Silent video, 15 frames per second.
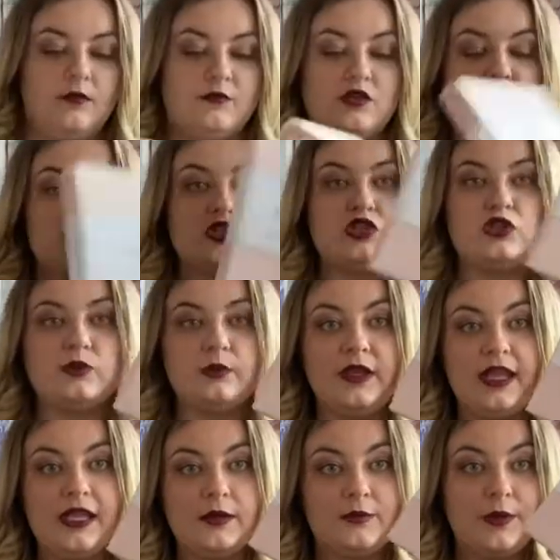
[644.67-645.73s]
just two
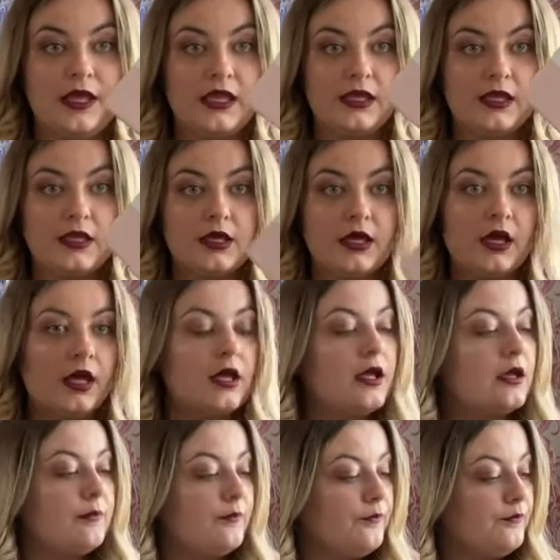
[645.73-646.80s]
plain pink
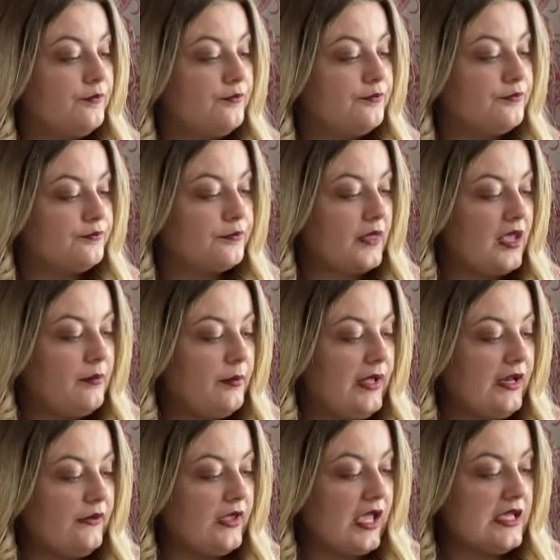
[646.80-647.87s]

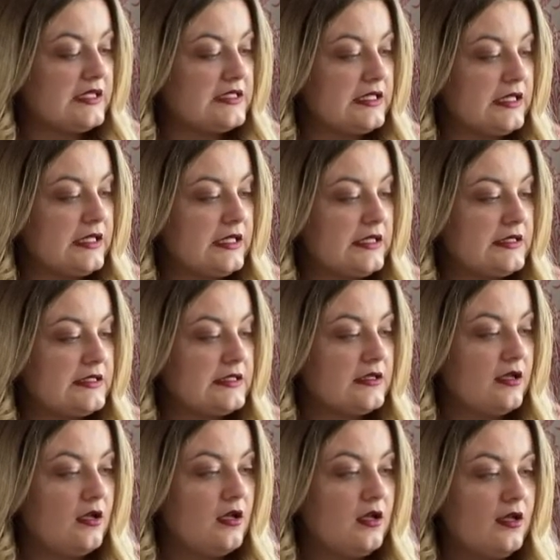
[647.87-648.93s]
pillowcases.
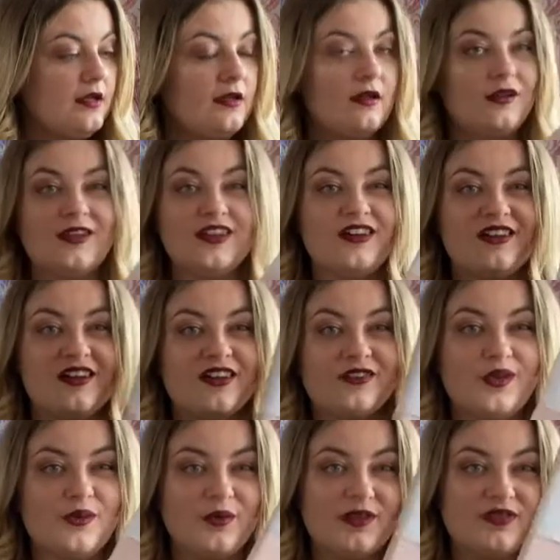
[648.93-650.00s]
You can't go
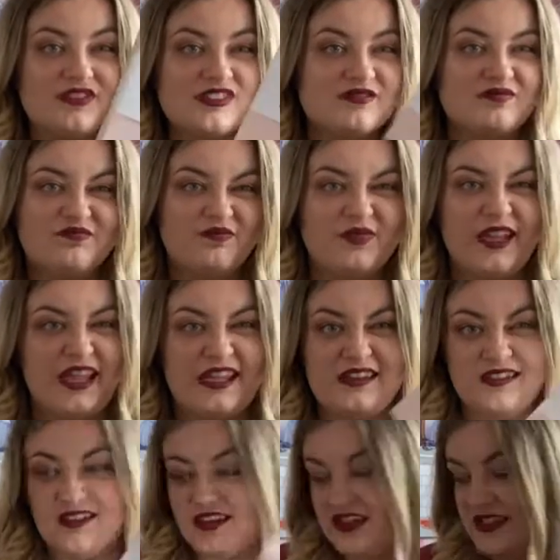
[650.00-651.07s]
wrong with just plain
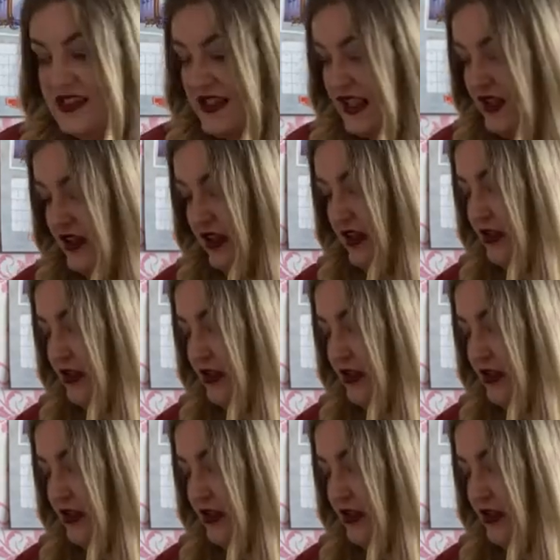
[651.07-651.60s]
colours, can you?